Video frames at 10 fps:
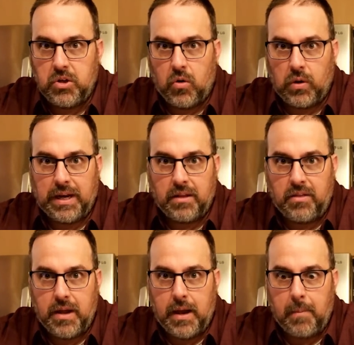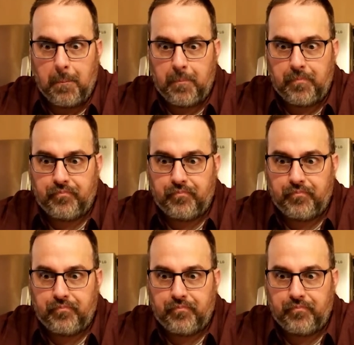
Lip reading: You don't get that